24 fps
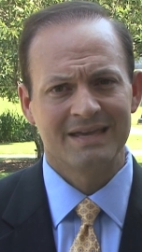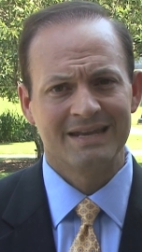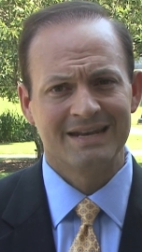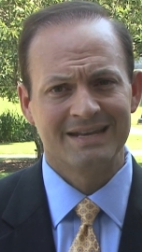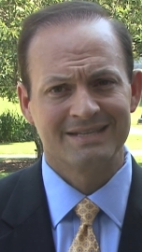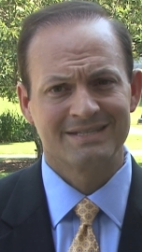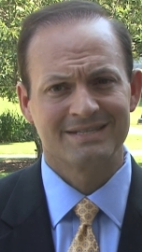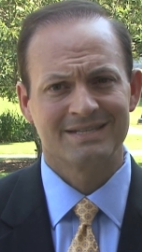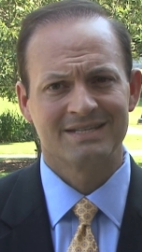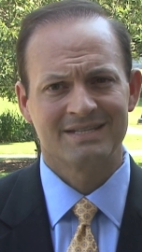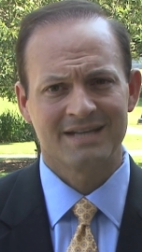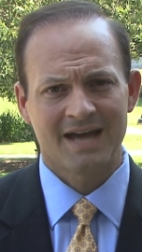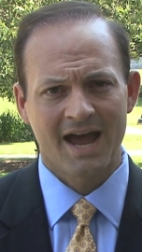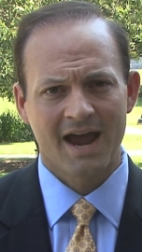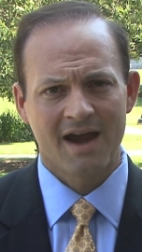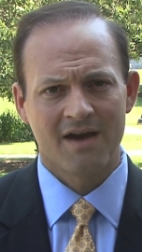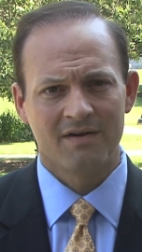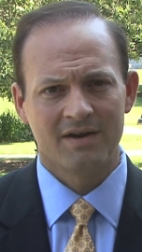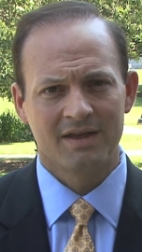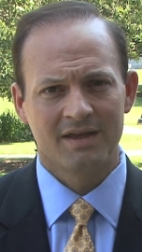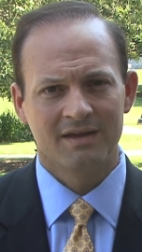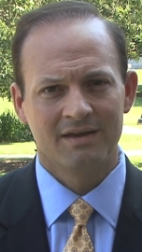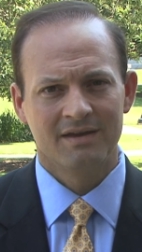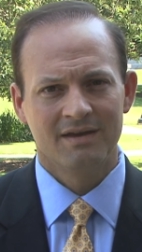in its
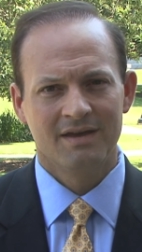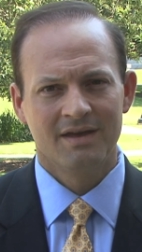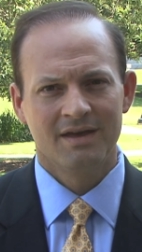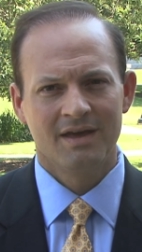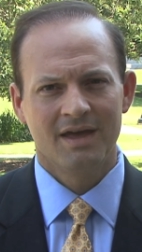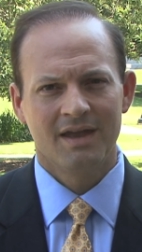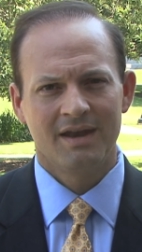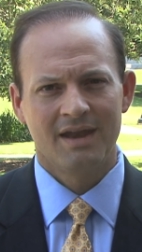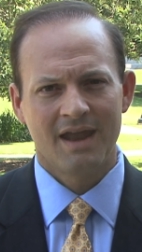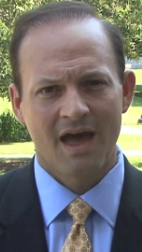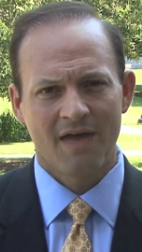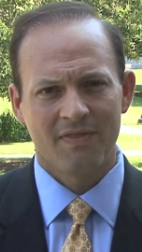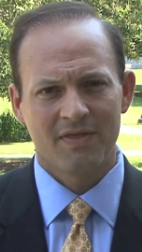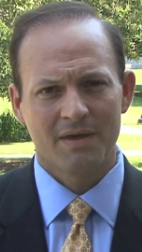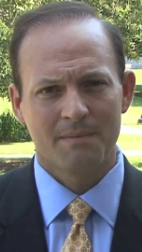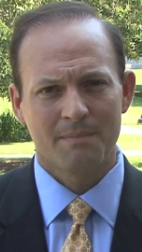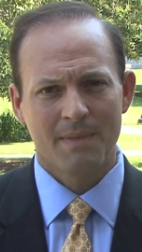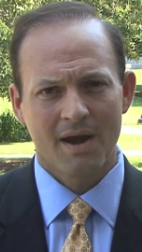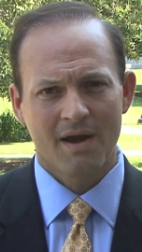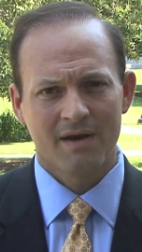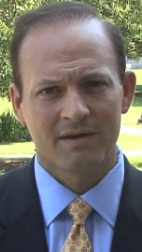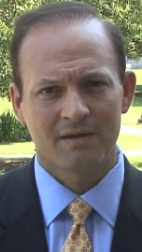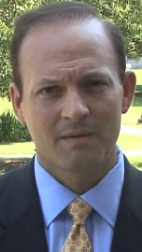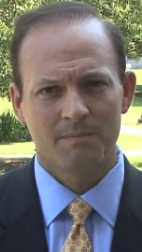entirety. Now the
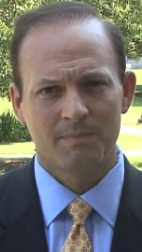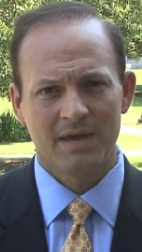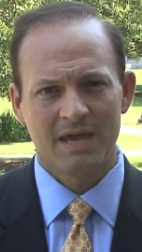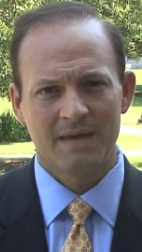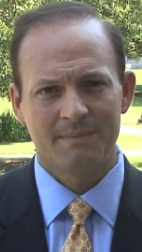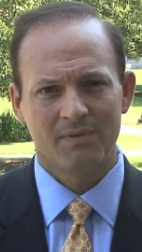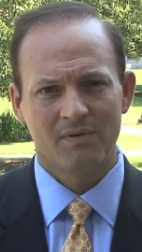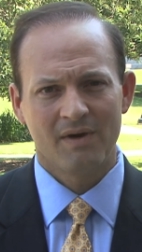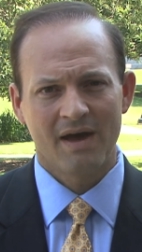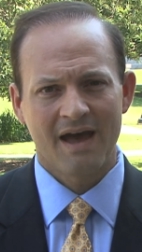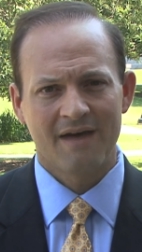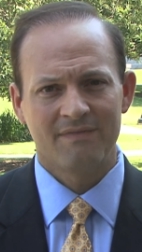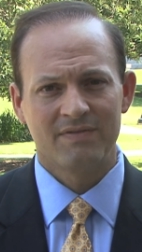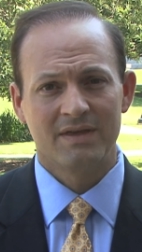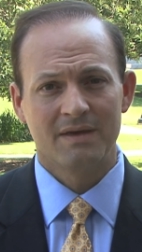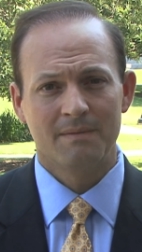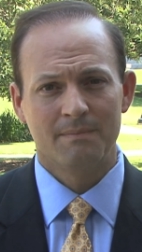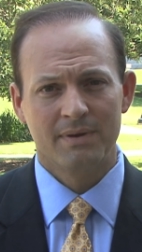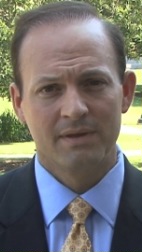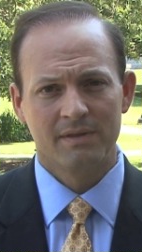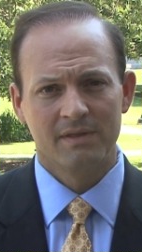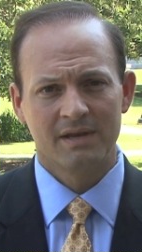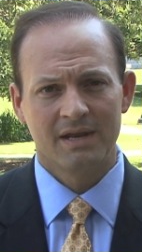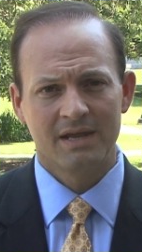American people have the
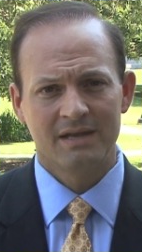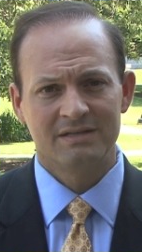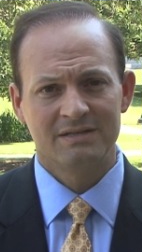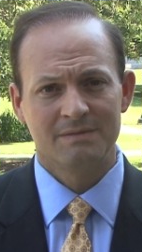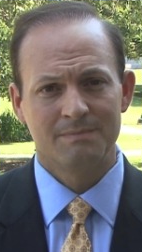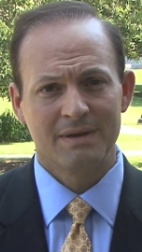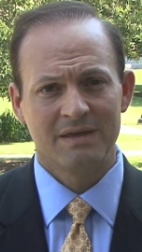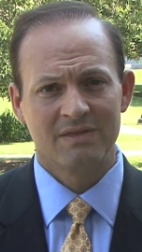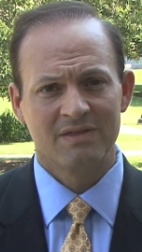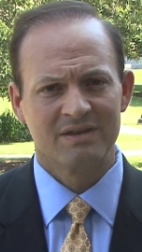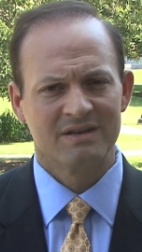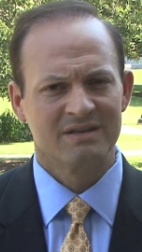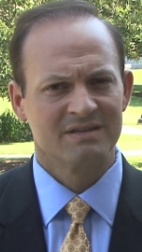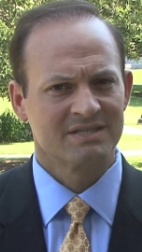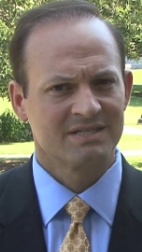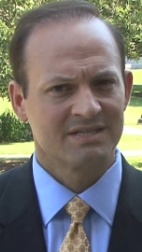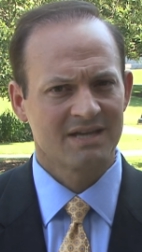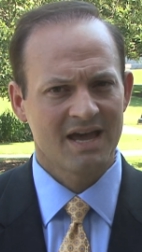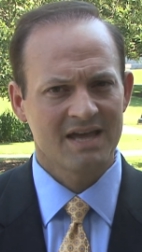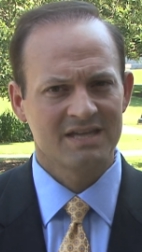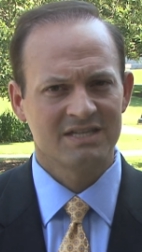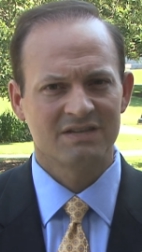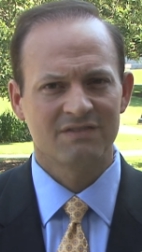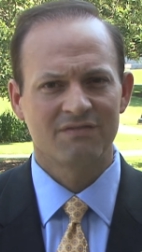ability to be the
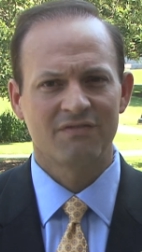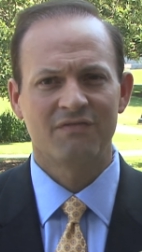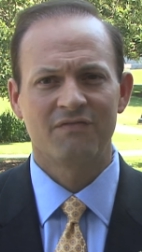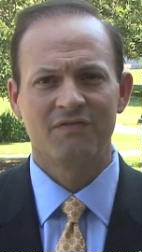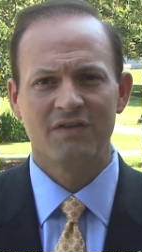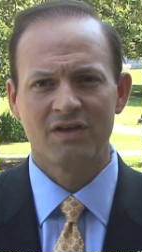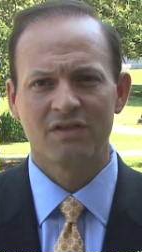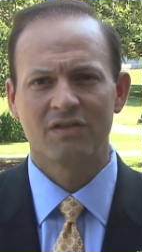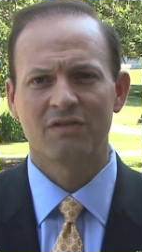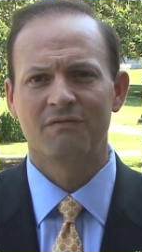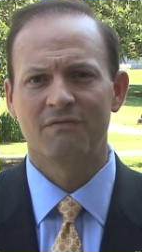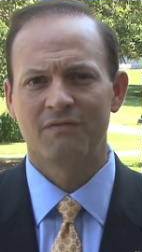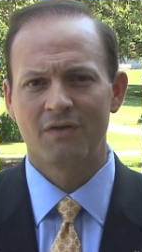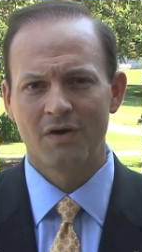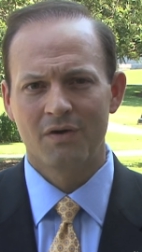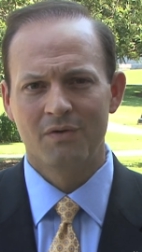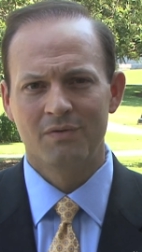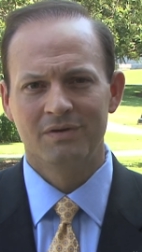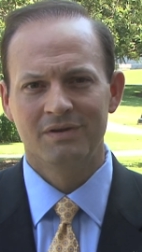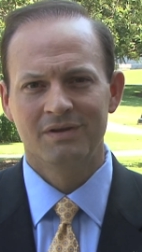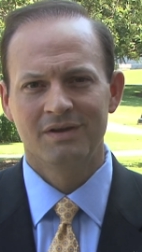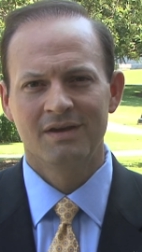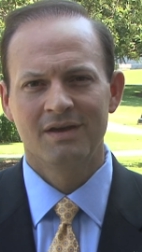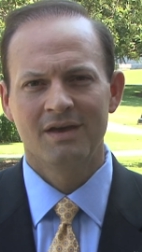decisive 5th
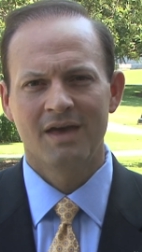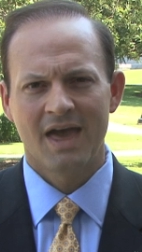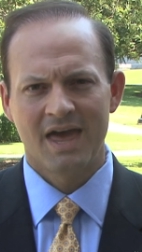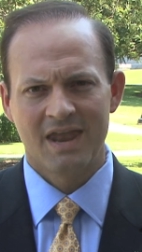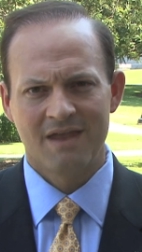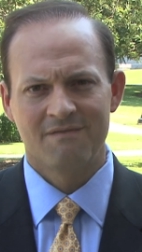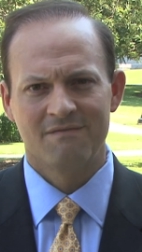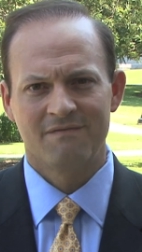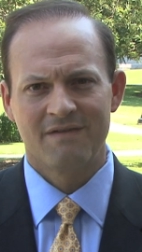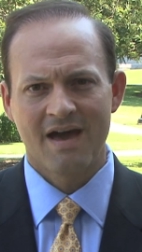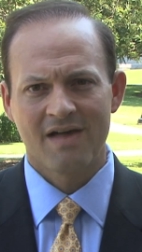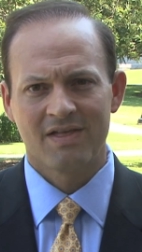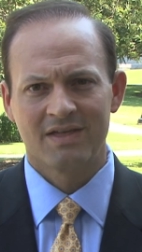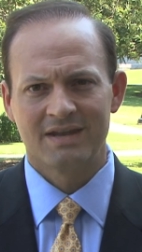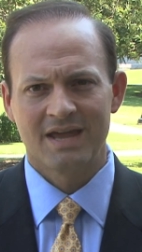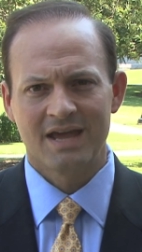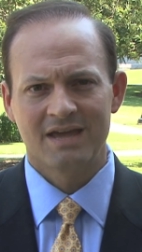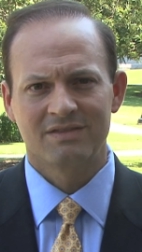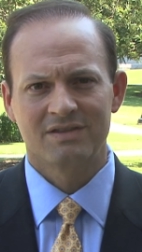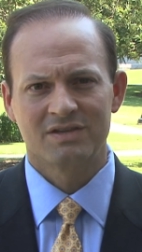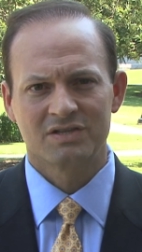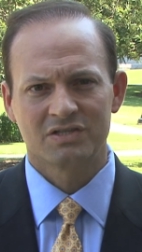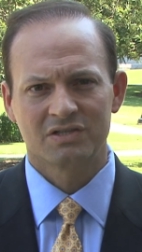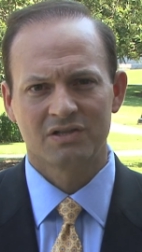vote and
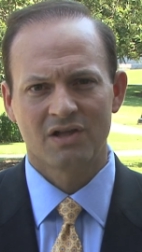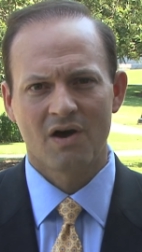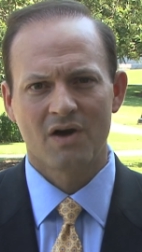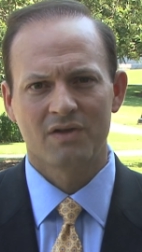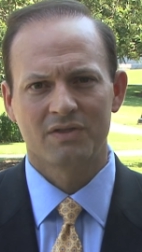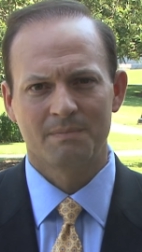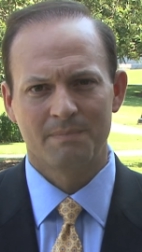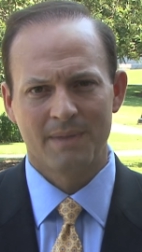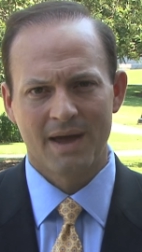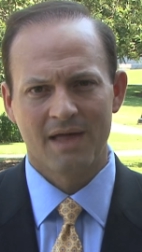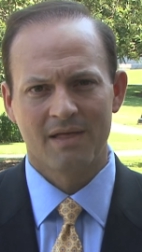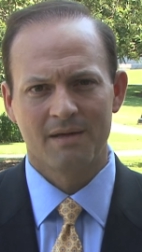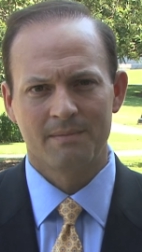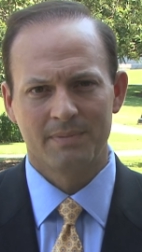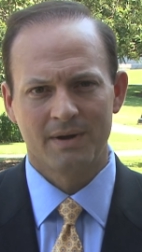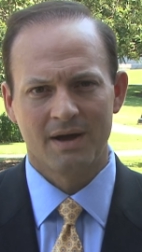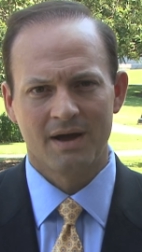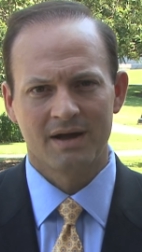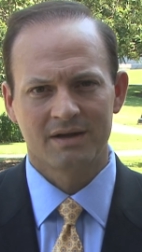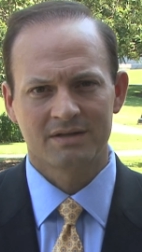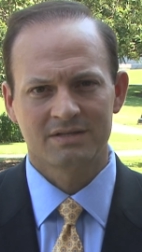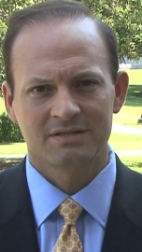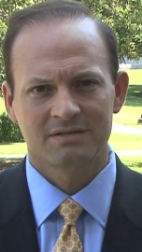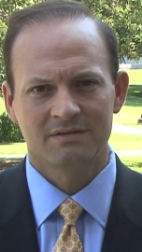invalidate this law at the ballot
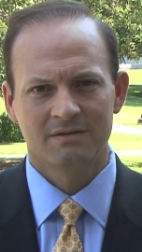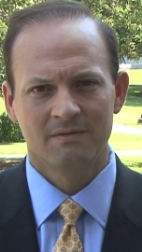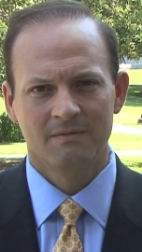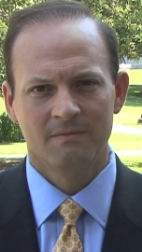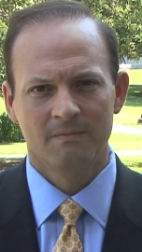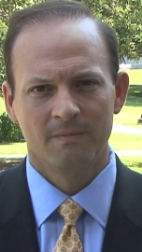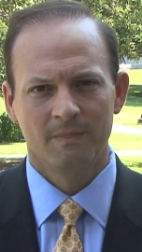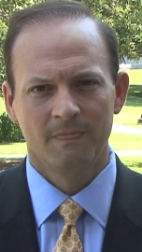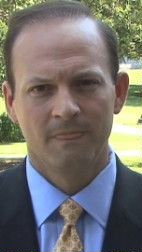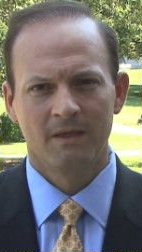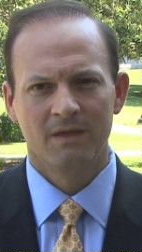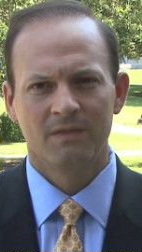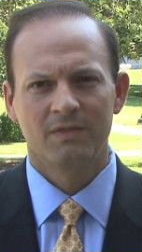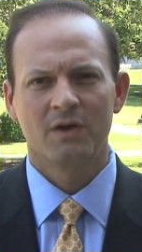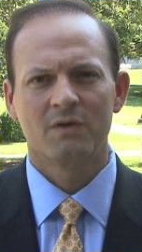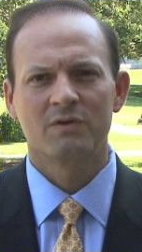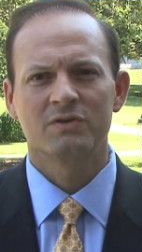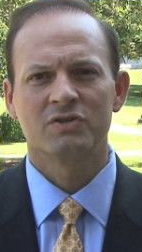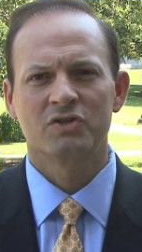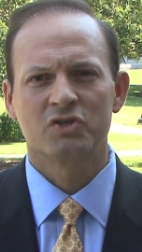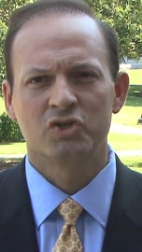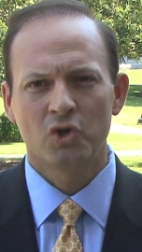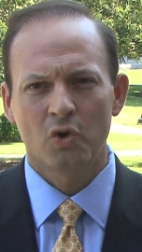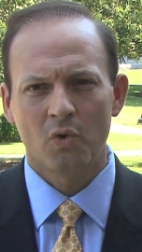box. There
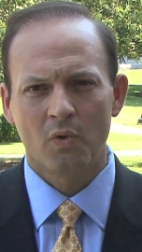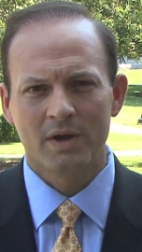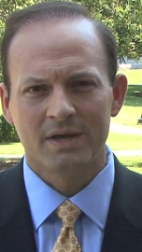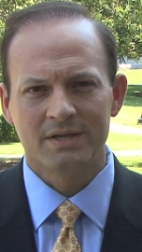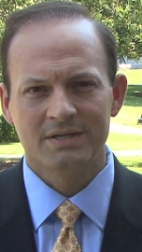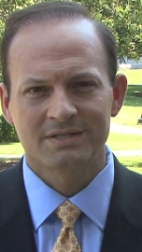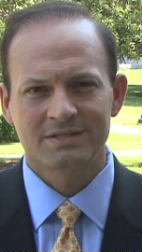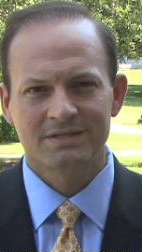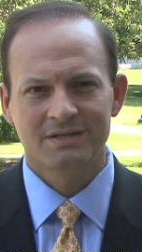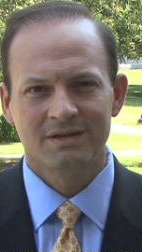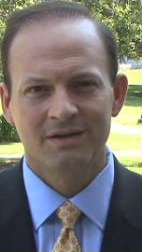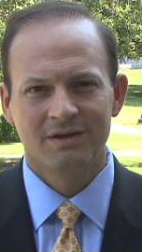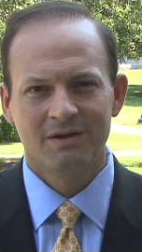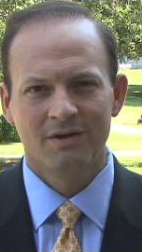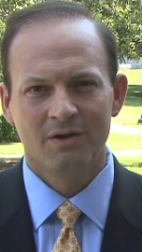is a choice.